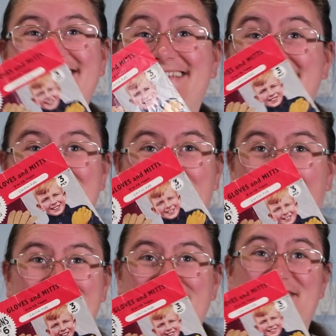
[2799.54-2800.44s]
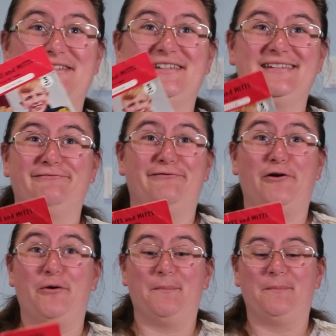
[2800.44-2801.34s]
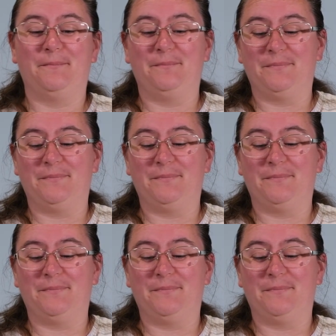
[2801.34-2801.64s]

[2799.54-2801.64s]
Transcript: these patterns from